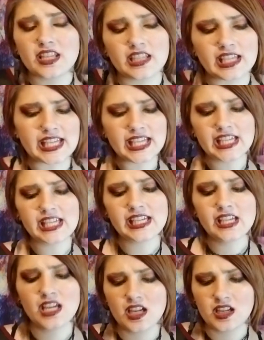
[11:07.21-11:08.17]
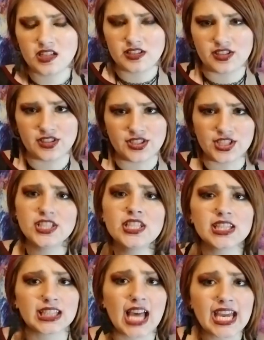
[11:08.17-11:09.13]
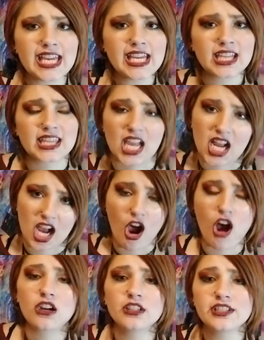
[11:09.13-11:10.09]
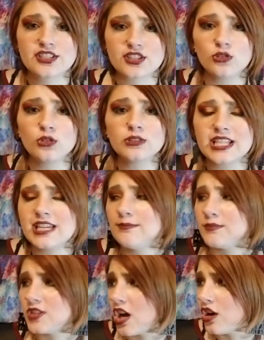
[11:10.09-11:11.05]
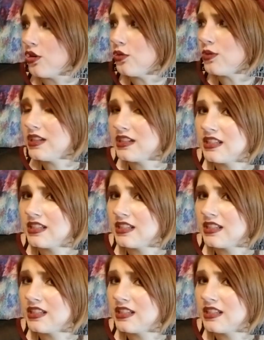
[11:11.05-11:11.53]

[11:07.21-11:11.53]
He didn't like that Congress told him no,